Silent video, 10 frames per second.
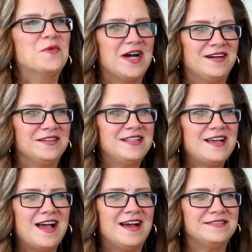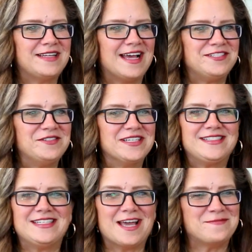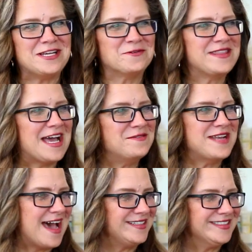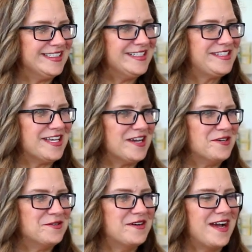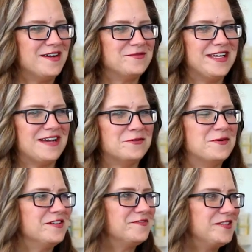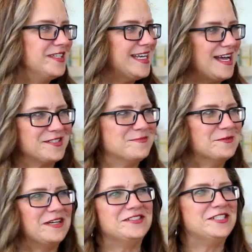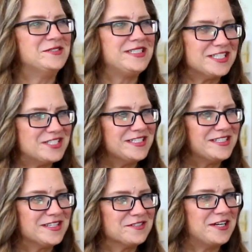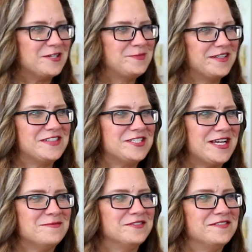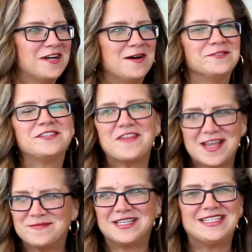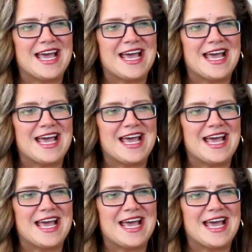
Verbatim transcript: Well, uh, as you can see, I'm here without Natalie, so uh, we have a wonderful announcement. We have a new addition to the Greater Bluffton Chamber of Commerce family.